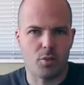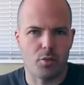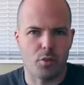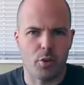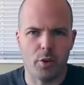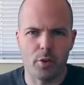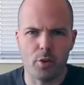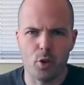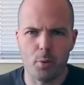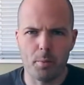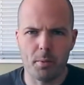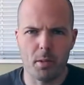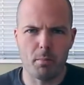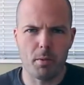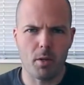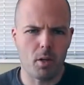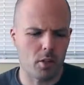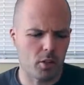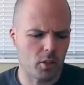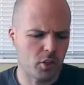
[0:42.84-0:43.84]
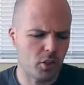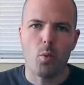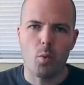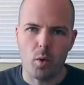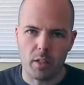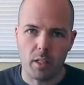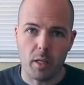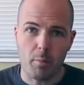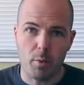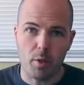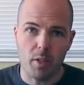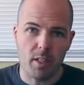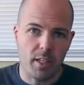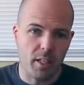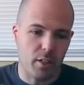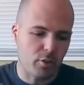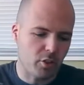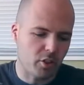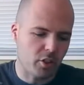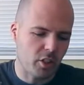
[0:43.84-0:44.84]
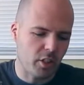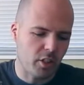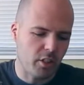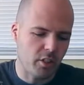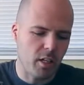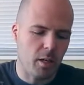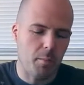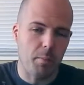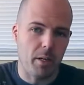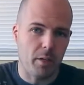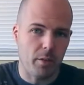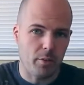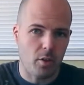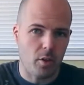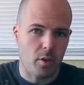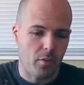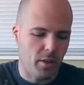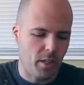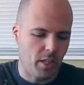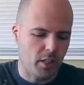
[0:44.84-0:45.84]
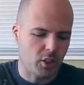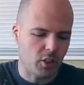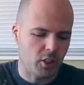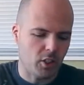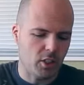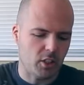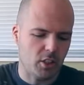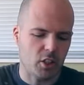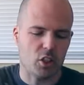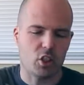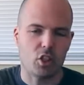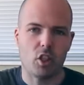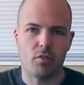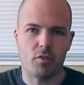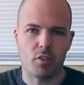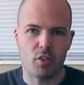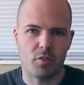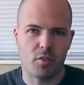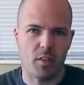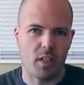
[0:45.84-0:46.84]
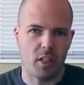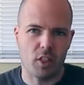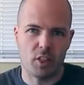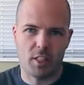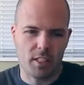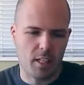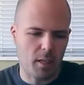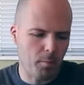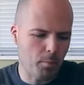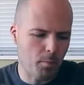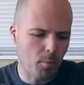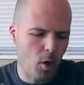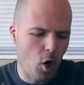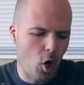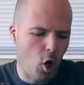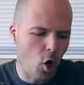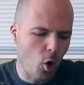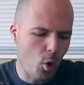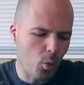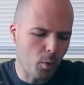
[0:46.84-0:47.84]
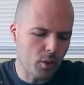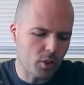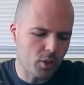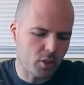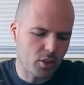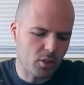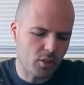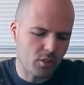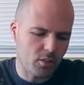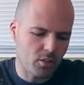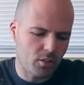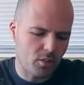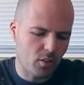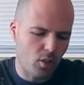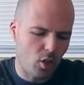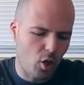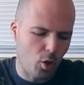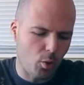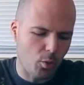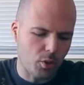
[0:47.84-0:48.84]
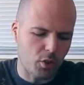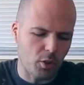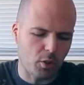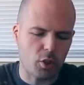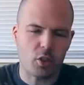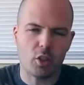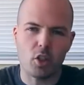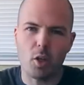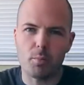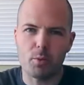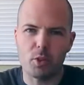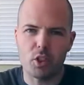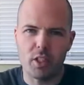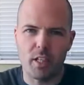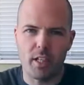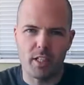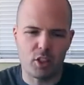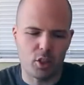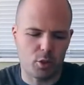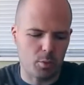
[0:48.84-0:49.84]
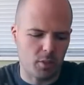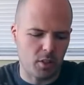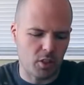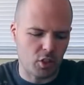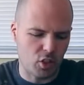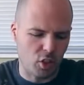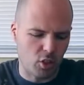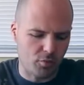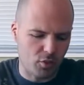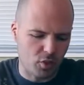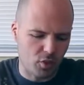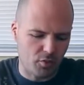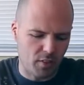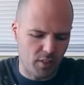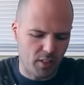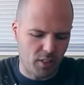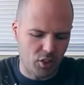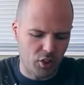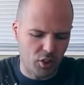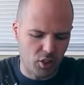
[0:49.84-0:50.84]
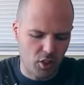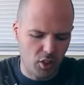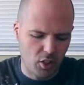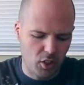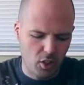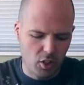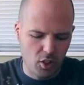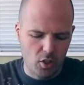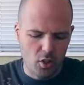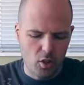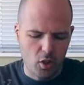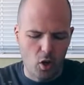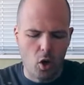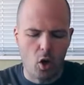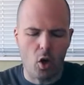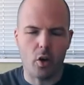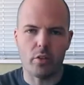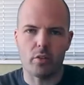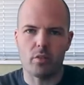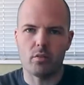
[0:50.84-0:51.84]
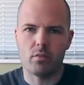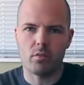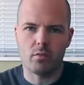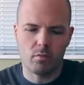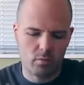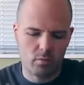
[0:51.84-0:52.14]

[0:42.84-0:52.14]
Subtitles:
you know how to open a box? What I'm really interested about on this is the surface finish. Like I'm always just obsessed with the surface finish on,